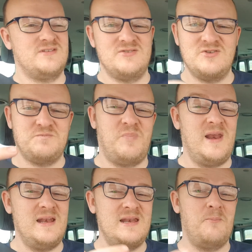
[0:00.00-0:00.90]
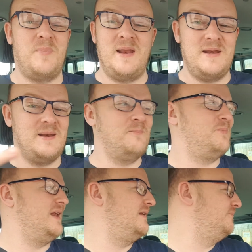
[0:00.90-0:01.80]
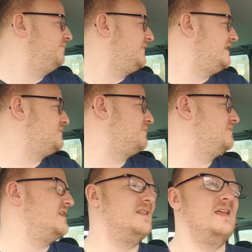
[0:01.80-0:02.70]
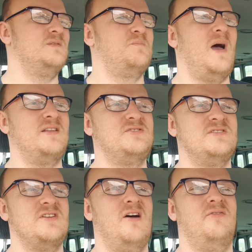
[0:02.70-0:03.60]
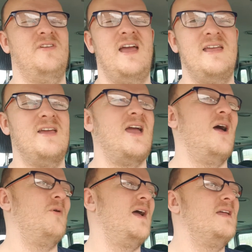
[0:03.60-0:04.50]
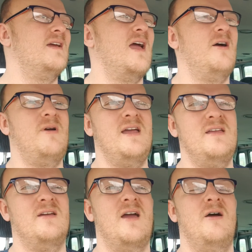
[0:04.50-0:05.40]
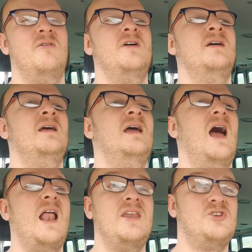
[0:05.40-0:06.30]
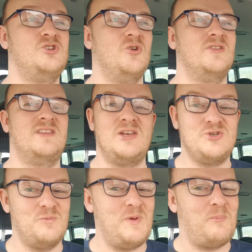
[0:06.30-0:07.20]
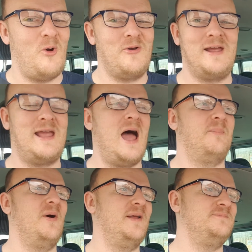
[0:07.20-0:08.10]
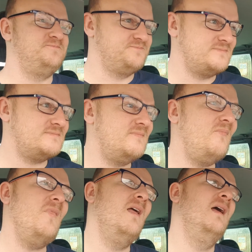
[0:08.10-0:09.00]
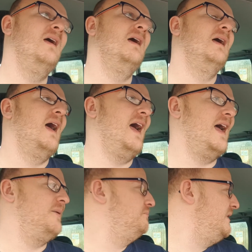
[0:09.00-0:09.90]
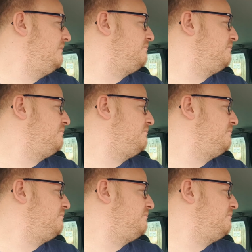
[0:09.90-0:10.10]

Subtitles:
they're just printing and printing and printing these badges off. Here you go, here you go, here you go. And they shouldn't. They should be putting a cap on it. Me